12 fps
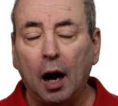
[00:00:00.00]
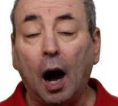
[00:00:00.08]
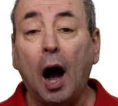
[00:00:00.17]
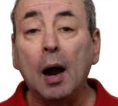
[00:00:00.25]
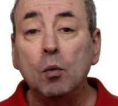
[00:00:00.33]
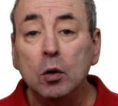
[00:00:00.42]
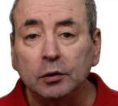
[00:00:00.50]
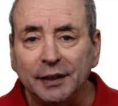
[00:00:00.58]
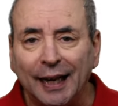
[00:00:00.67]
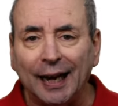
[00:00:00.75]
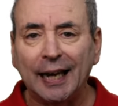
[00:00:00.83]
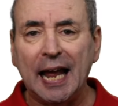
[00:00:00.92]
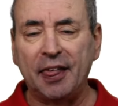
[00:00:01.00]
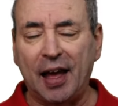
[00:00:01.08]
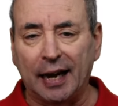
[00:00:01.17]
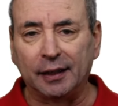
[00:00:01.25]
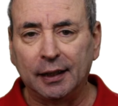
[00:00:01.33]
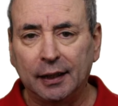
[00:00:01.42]
I will declare
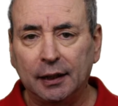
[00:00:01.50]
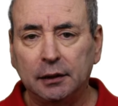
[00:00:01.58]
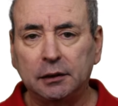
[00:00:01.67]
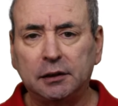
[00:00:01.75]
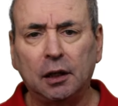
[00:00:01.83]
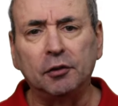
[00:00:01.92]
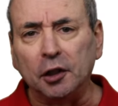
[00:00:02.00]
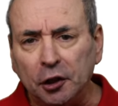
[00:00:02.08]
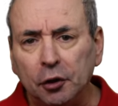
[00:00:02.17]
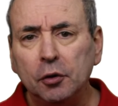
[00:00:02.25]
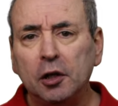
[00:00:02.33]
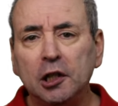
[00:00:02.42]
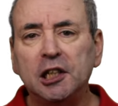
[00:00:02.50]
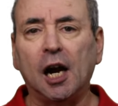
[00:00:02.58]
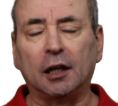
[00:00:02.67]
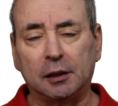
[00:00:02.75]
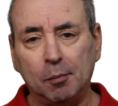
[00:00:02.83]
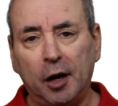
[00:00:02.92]
that so that you can
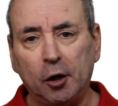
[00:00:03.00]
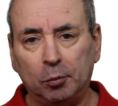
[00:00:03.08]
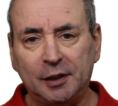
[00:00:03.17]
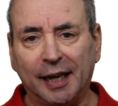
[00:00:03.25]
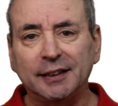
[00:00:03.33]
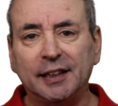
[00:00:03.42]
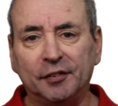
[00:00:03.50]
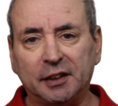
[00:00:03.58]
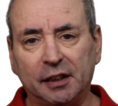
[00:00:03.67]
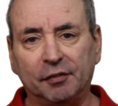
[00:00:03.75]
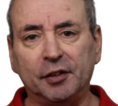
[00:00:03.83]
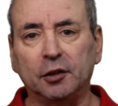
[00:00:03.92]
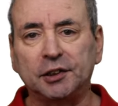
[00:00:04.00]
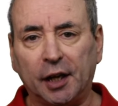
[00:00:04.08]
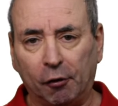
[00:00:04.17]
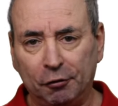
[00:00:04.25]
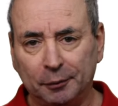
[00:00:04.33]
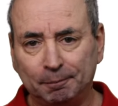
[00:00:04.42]
judge my objectivity for
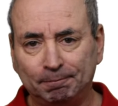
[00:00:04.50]
yourself.